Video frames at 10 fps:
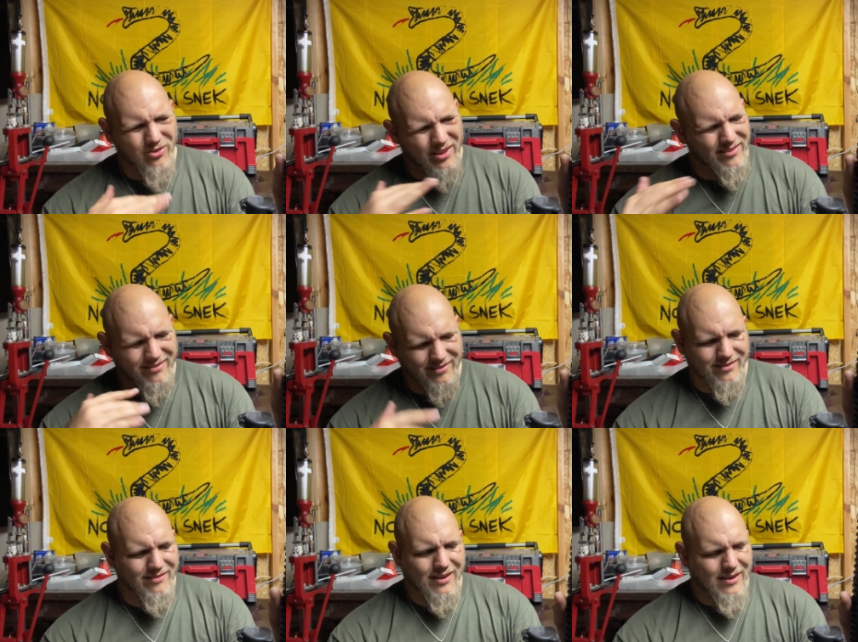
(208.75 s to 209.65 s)
That's
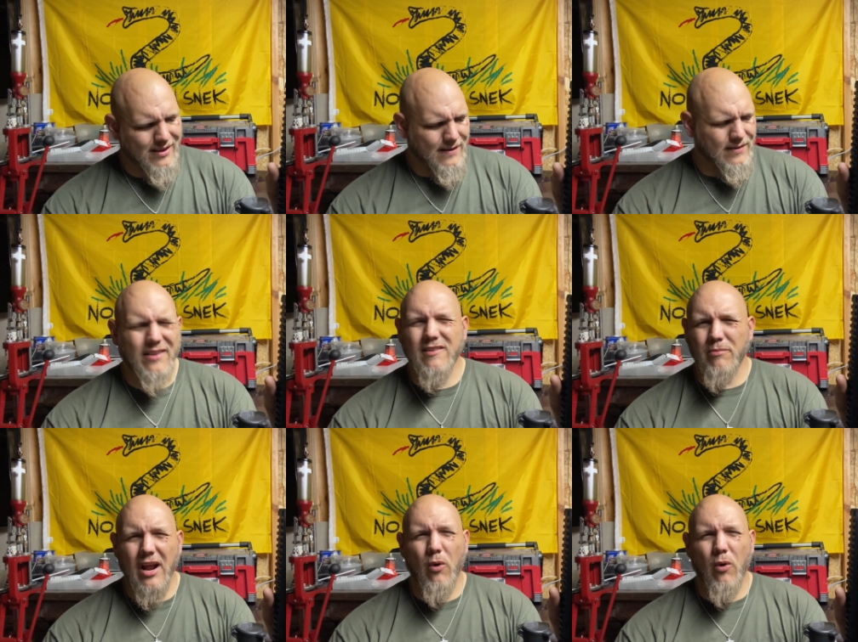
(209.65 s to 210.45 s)
not something I